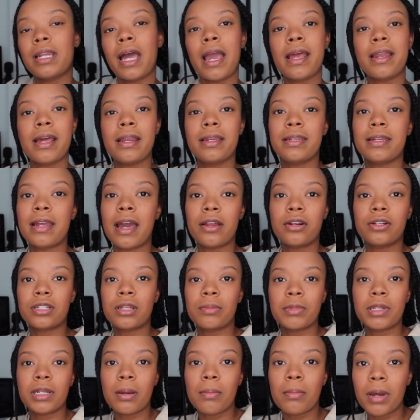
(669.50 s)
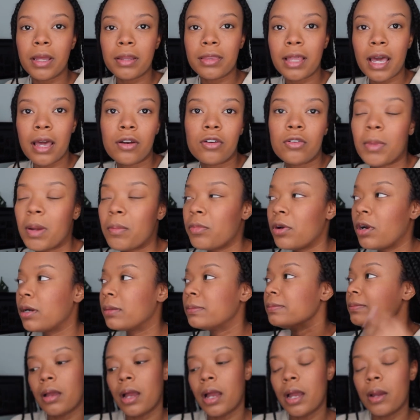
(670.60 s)
$9.99 or something a month. I don't
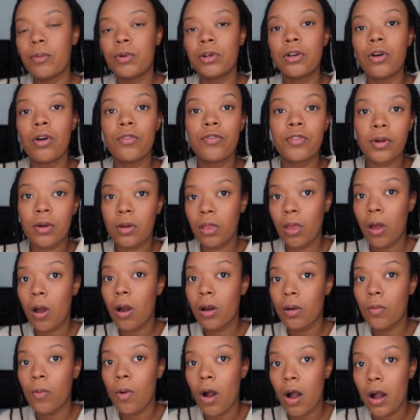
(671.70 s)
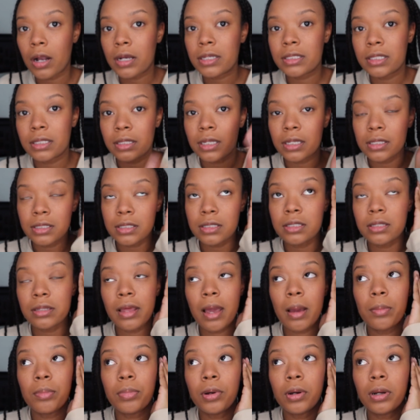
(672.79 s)
remember. I would go for long walks and listen to
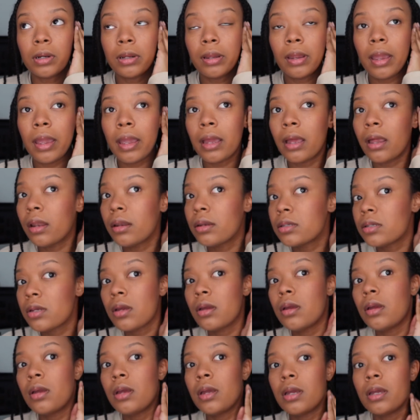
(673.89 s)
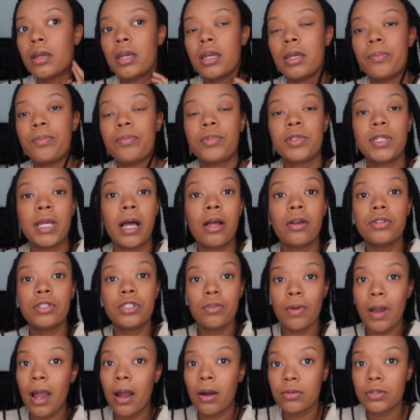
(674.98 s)
that book, and it tells
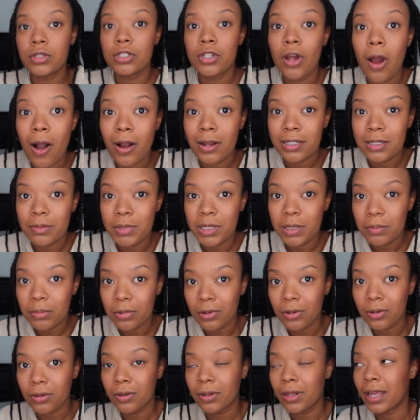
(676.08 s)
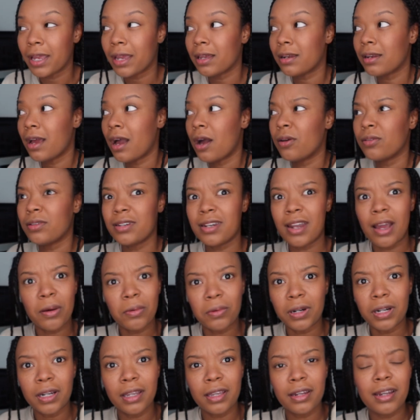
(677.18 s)
you how to talk to people and how to
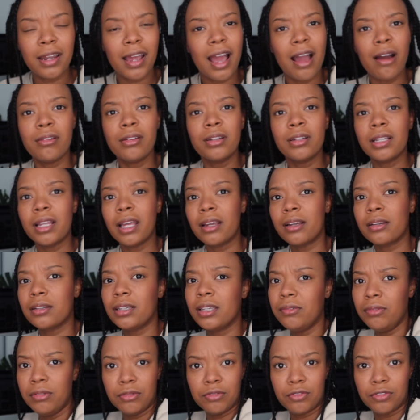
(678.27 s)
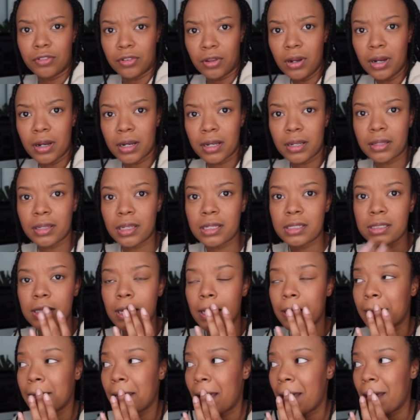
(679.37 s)
network and how to like even flirt and things
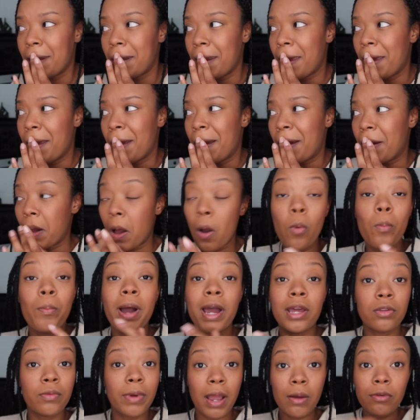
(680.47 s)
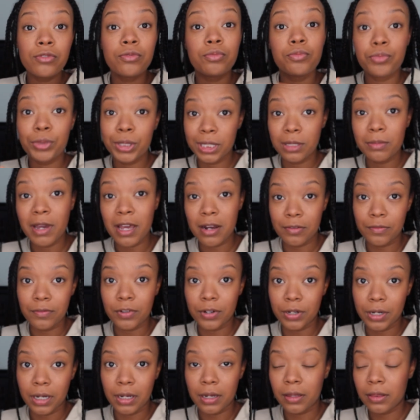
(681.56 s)
like that. Oh, by the way, I was really bad at
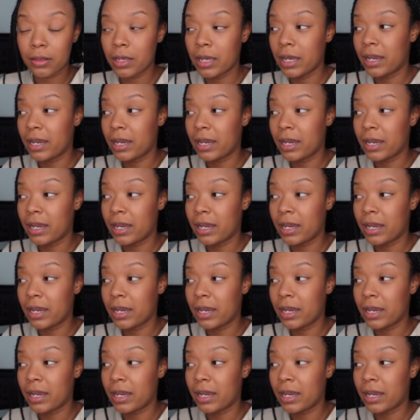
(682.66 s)
flirting.